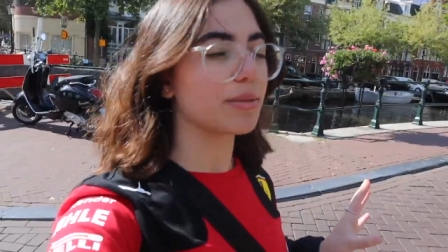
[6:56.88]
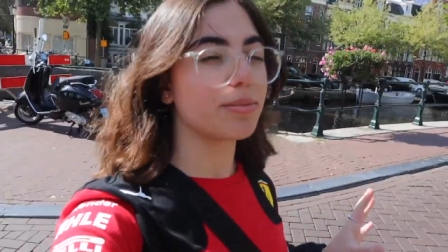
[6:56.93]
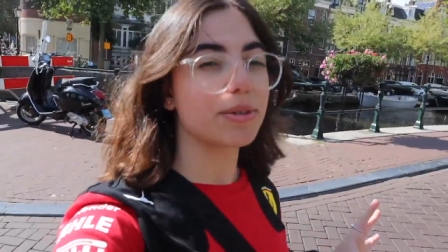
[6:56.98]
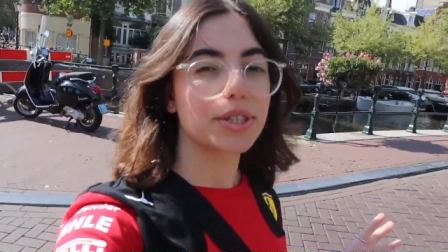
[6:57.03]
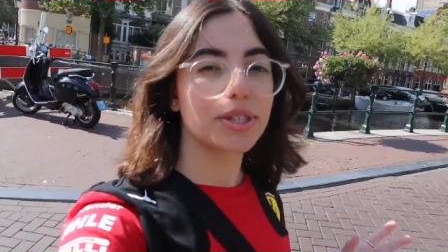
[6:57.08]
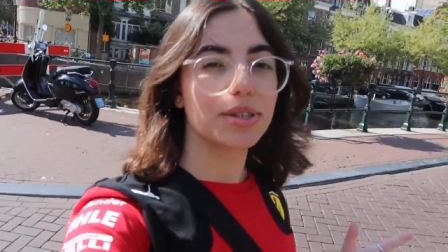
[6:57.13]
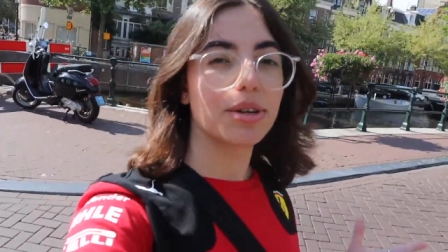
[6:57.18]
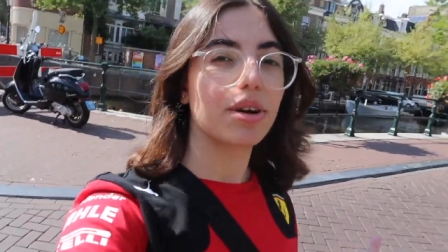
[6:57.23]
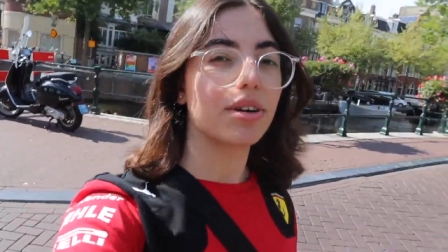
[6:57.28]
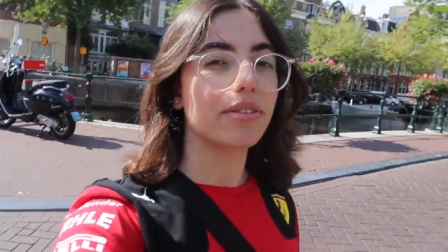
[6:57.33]

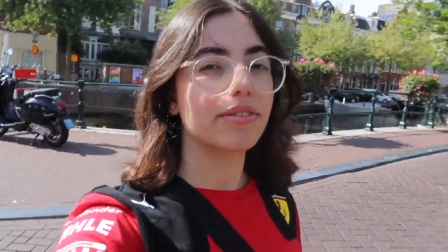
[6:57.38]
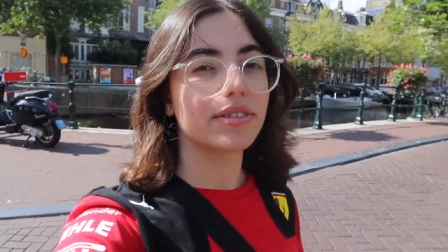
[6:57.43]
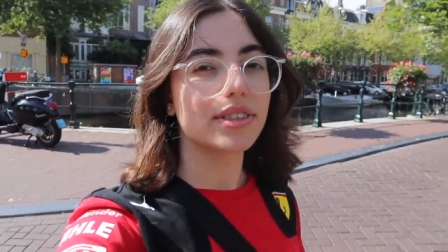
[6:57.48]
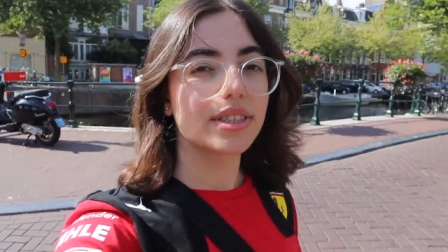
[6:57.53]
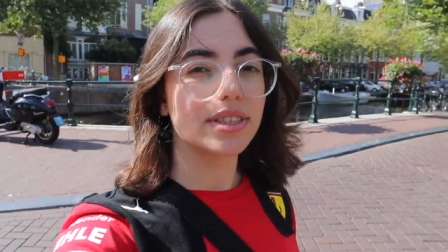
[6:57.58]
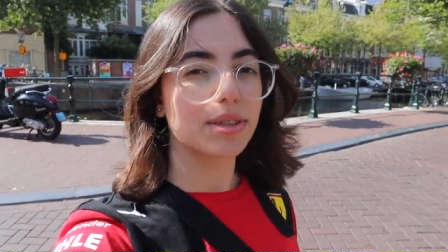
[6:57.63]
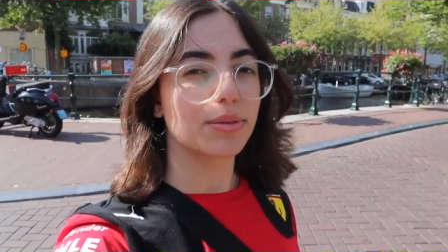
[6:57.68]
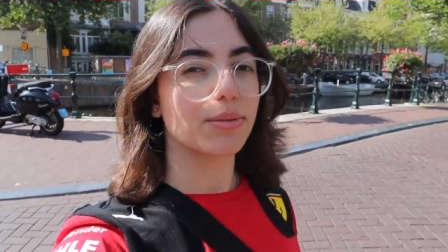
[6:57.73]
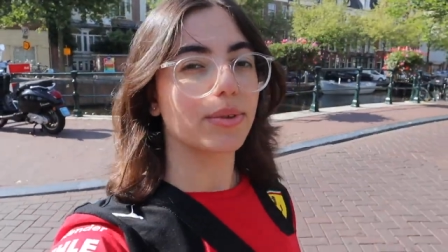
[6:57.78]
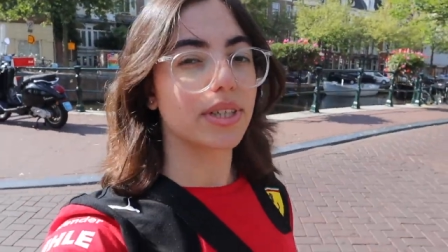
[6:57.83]
especially
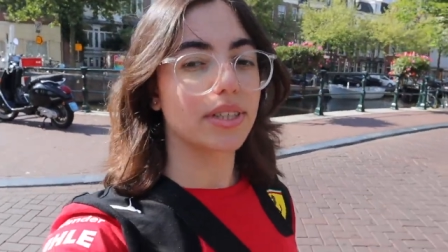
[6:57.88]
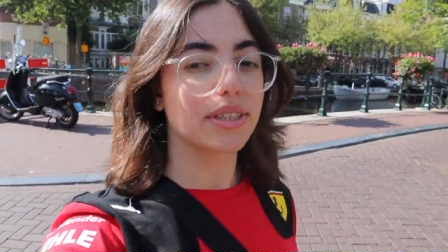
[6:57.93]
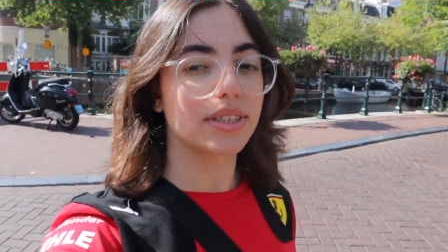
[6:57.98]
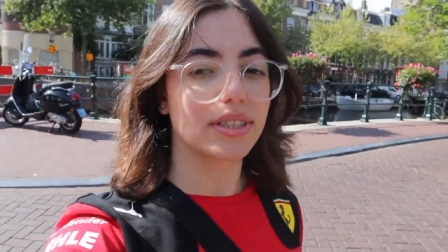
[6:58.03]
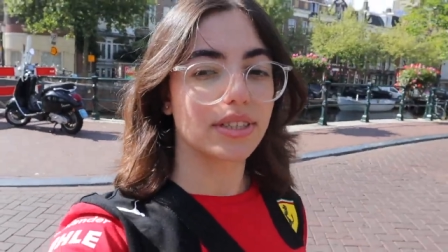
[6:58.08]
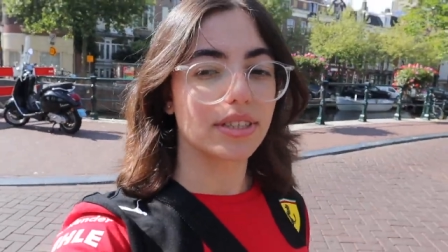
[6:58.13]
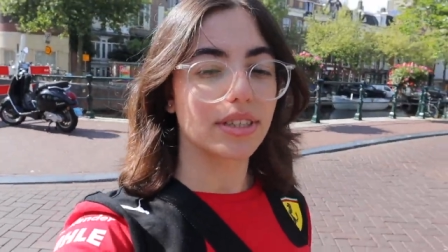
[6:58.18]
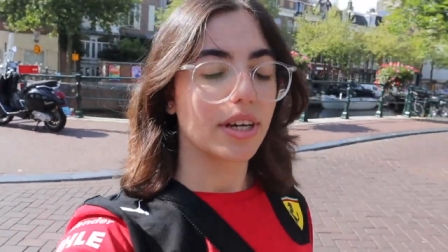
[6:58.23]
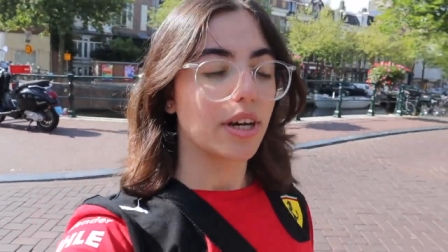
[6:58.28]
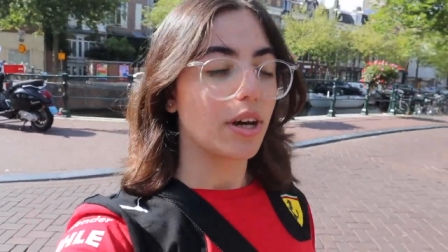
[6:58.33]
obviously when
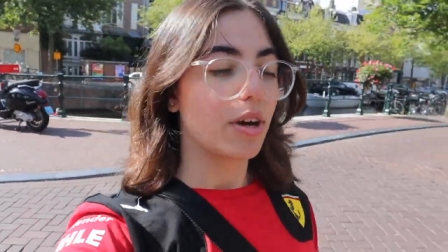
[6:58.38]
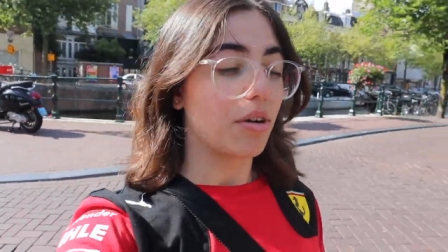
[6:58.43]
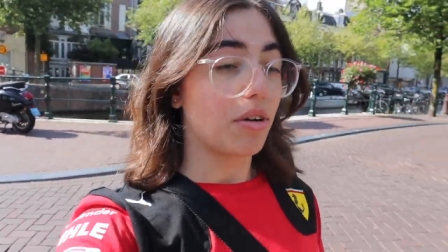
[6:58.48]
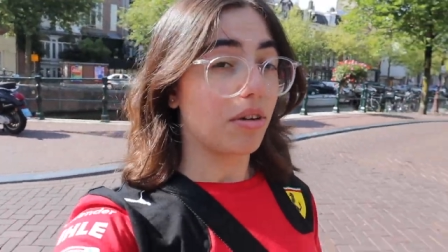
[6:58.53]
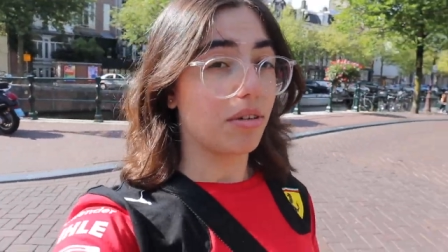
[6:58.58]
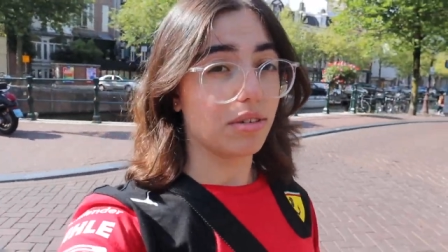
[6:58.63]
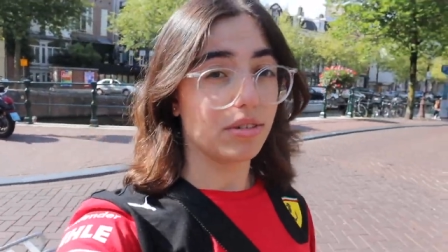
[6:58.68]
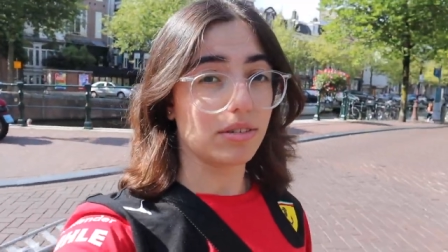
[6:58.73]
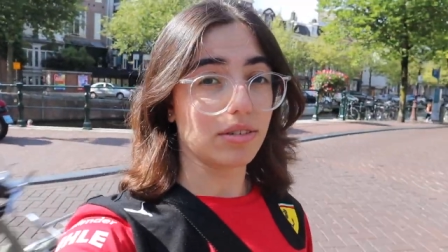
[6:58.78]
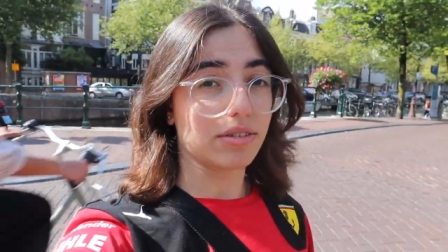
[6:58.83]
it's
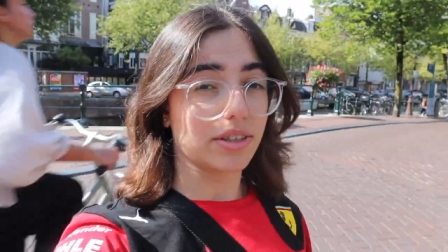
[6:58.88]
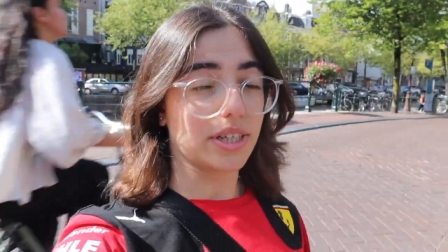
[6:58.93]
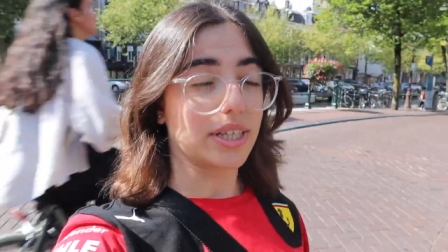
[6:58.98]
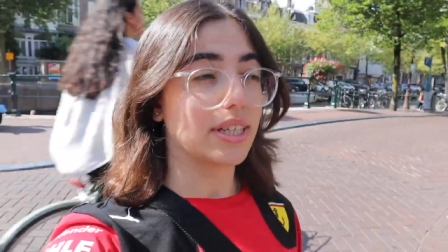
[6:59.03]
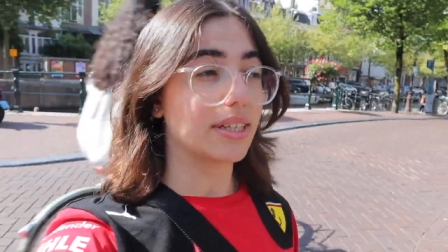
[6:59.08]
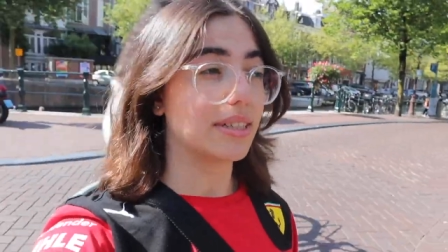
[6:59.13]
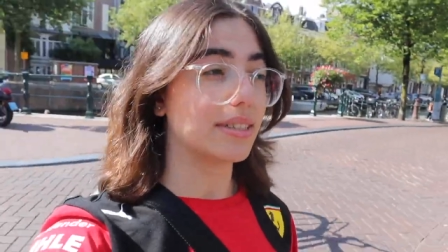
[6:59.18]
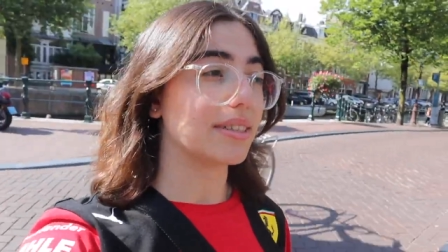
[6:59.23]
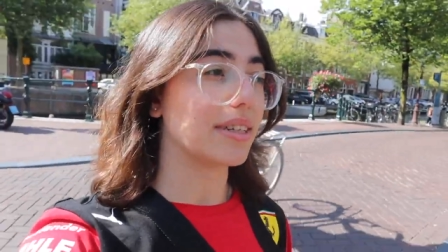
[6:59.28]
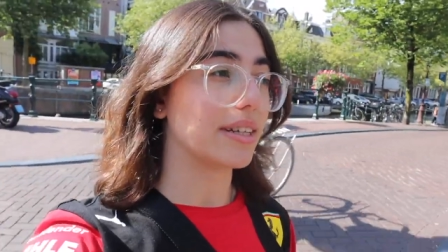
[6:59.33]
all green
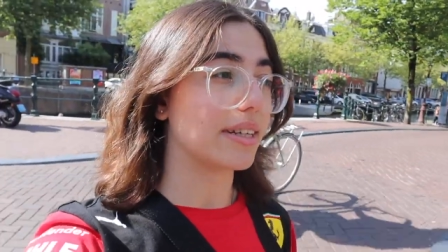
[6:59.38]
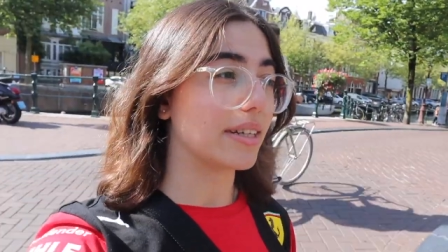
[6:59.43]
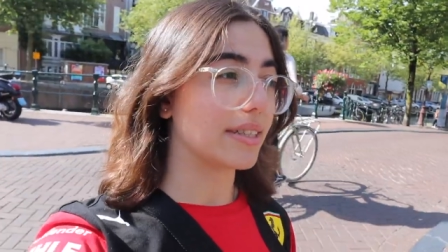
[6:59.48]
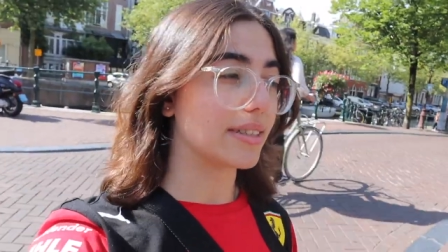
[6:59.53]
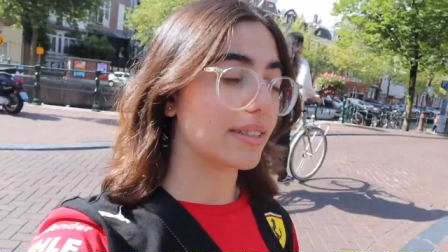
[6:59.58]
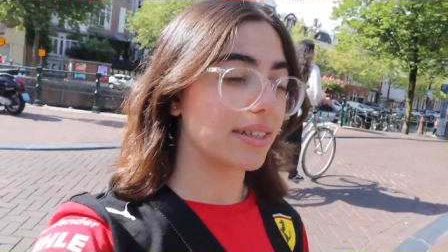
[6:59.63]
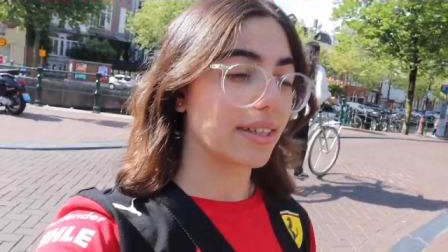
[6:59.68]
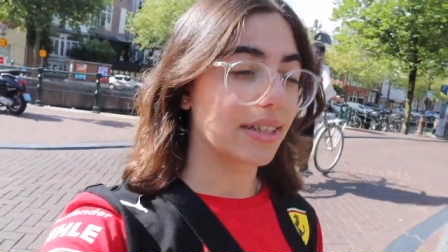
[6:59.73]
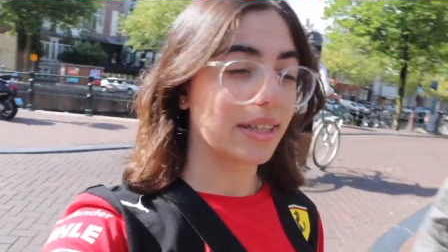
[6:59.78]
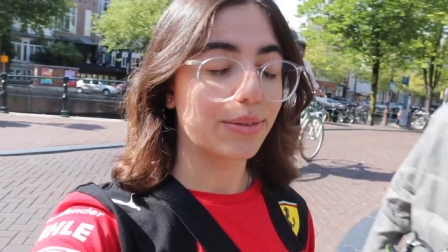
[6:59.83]
and sunny.
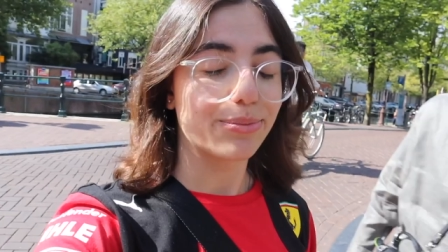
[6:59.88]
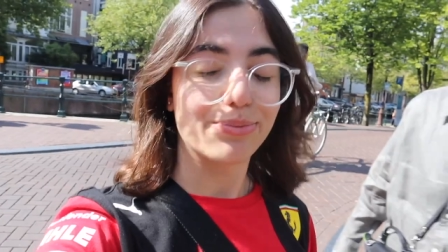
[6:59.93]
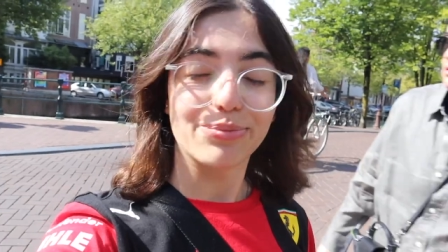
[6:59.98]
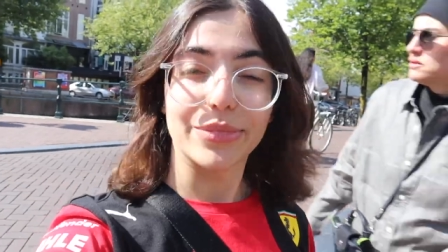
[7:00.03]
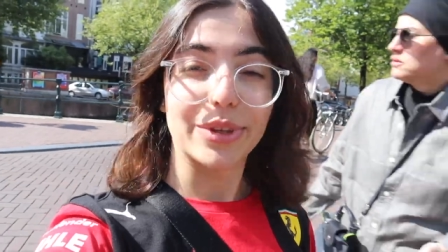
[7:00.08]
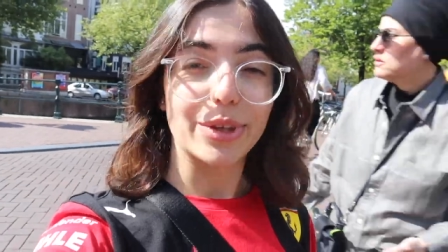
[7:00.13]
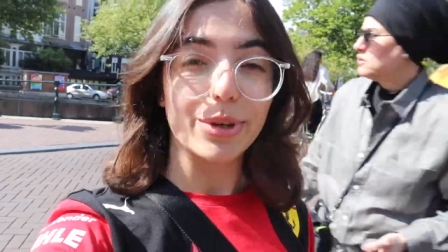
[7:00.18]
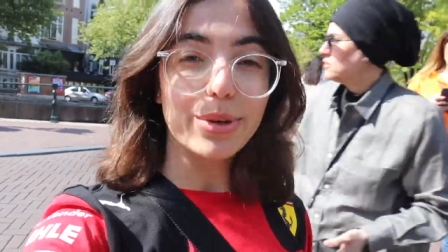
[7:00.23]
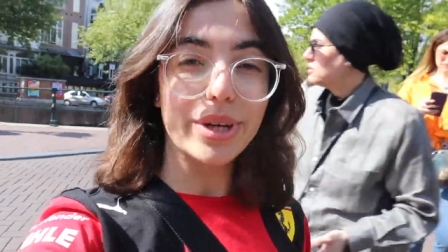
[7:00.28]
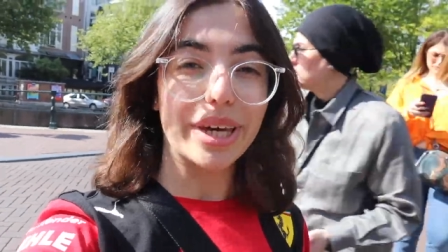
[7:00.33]
It's like,
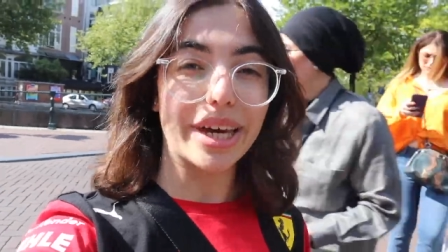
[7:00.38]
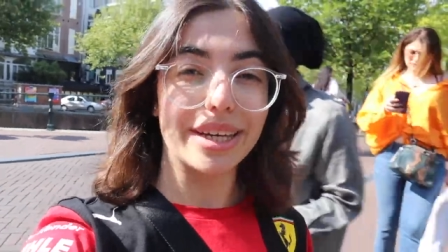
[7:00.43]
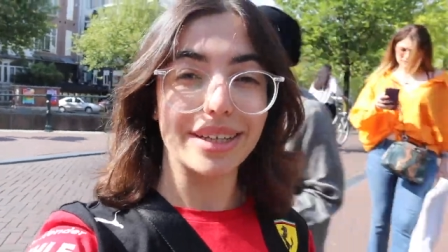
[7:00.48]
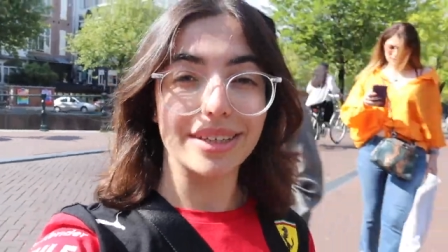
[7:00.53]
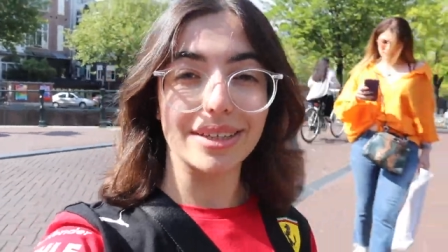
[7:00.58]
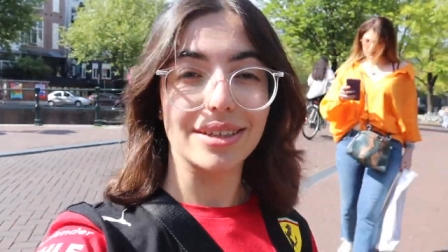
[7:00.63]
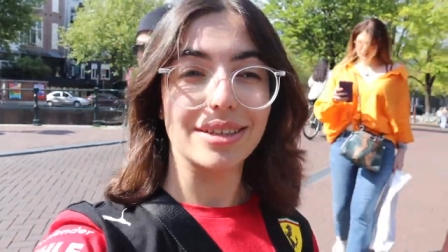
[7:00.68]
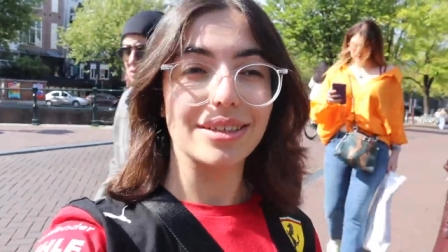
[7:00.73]
you can't